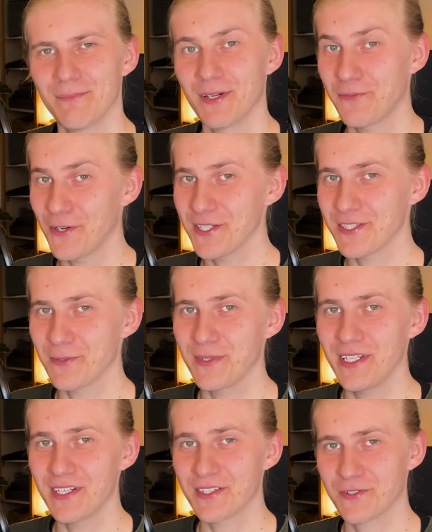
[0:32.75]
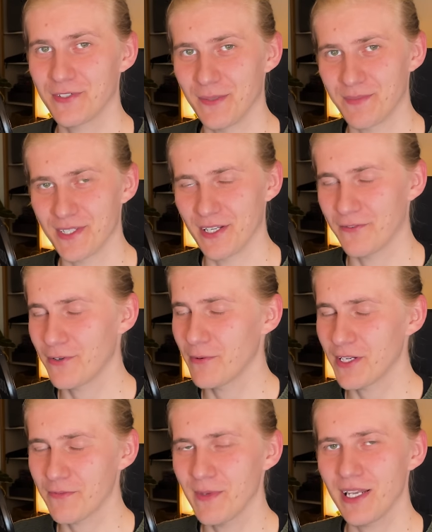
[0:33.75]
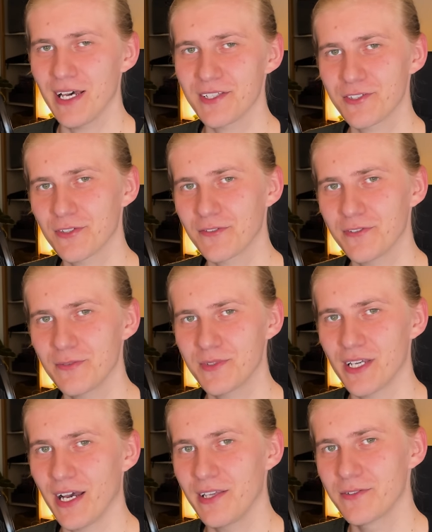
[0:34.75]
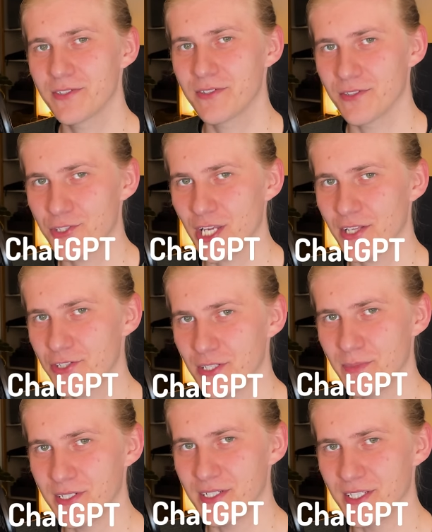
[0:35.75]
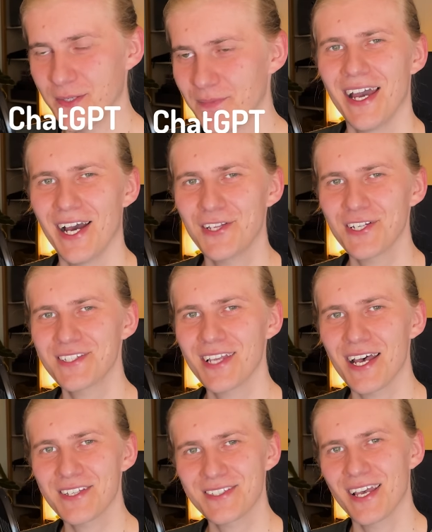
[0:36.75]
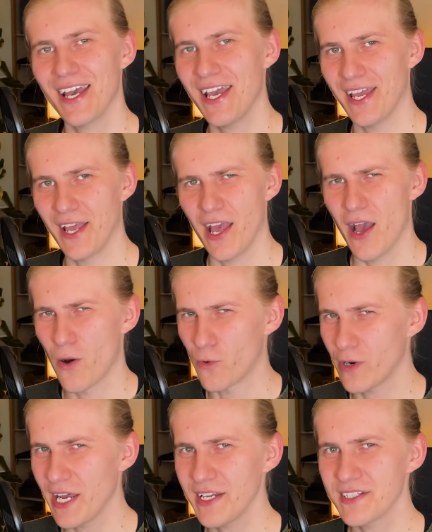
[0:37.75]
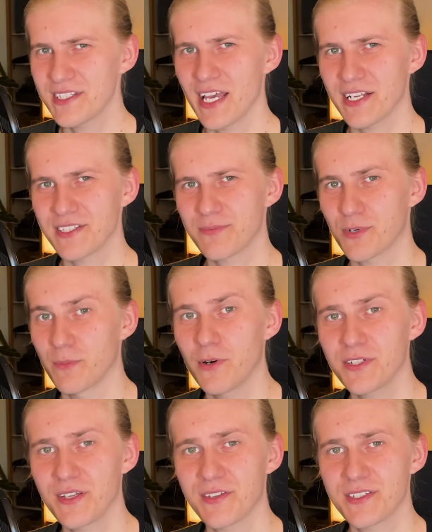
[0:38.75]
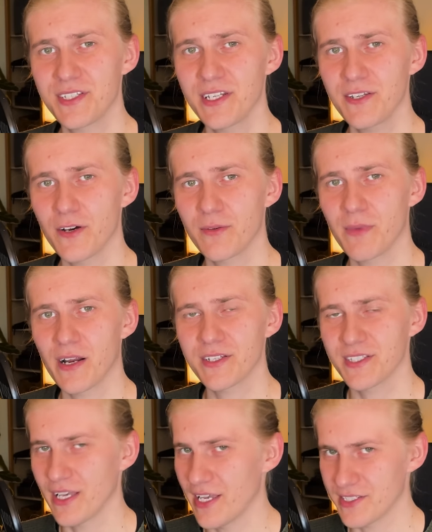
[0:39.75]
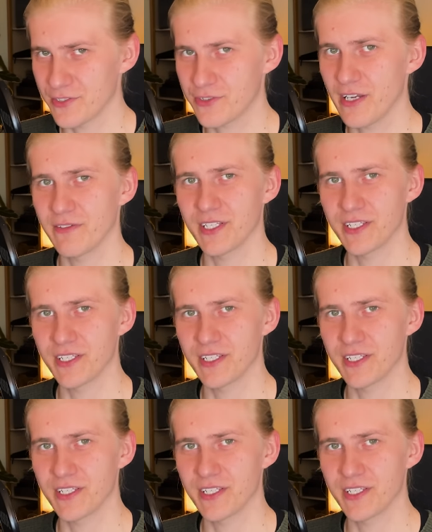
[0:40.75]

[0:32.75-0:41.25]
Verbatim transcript: But first, we need a script, and for one of my last short films, I used ChatGPT. I just asked, hey, write a text promoting the city on Mars as a travel